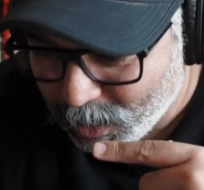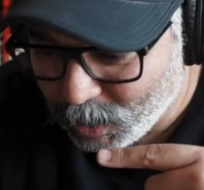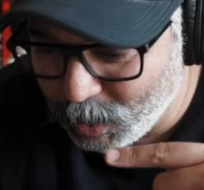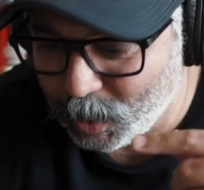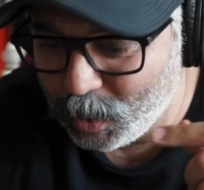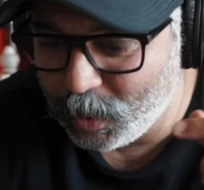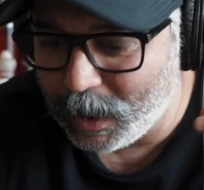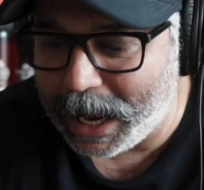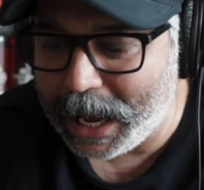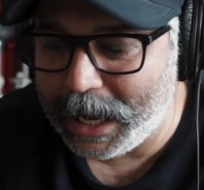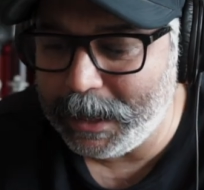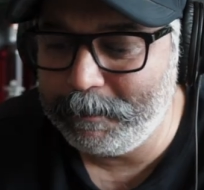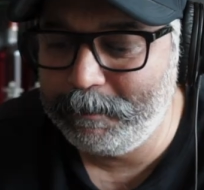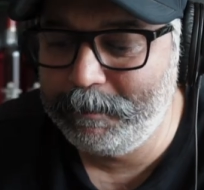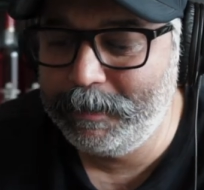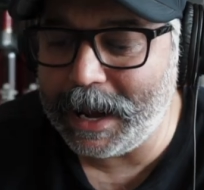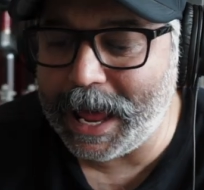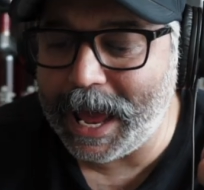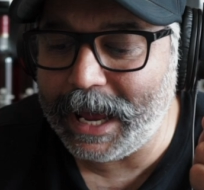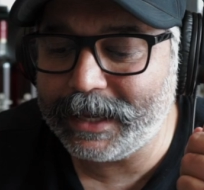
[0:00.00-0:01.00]
Ooh,
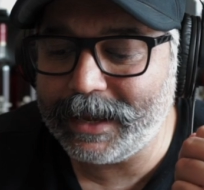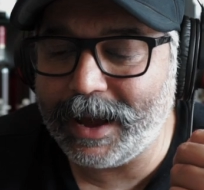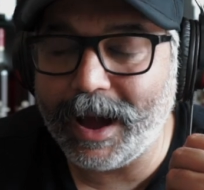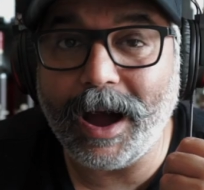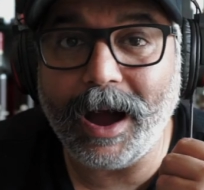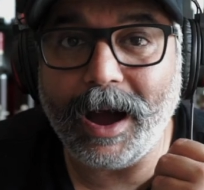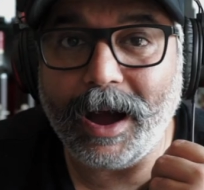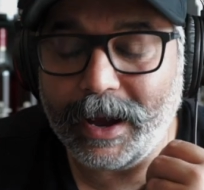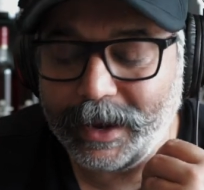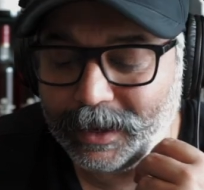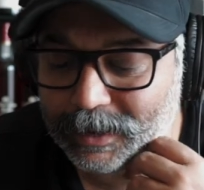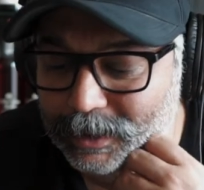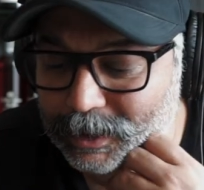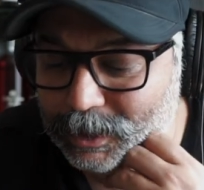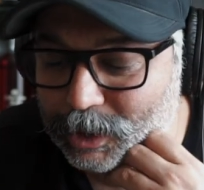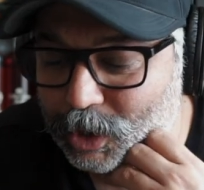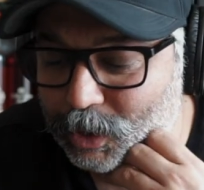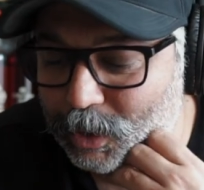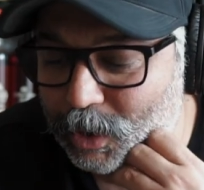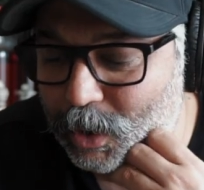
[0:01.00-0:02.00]
and Black
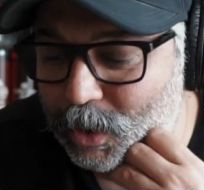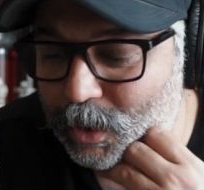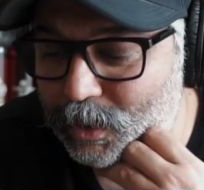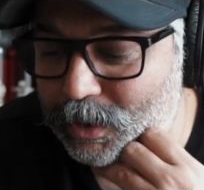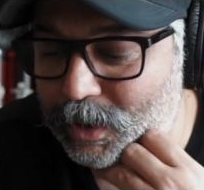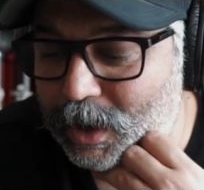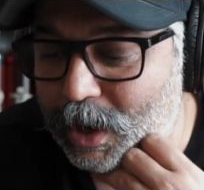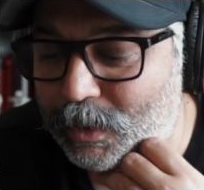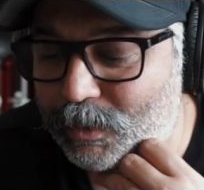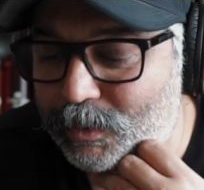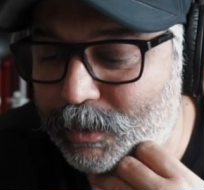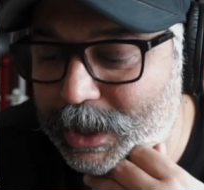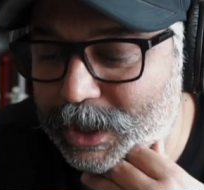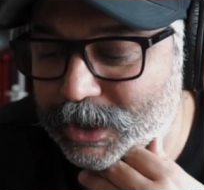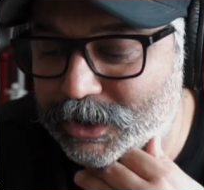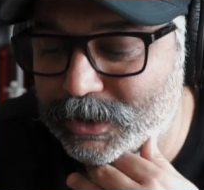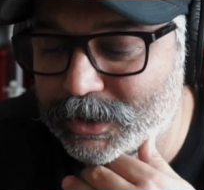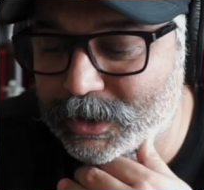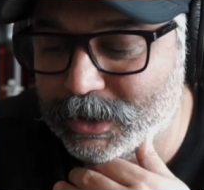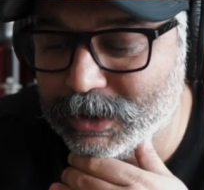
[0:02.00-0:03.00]
Isle grown
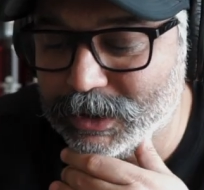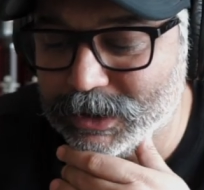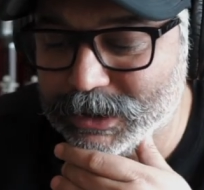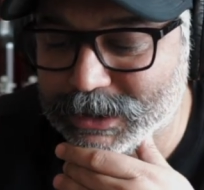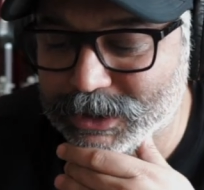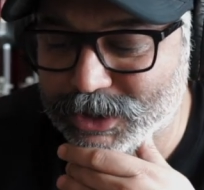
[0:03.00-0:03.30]
regional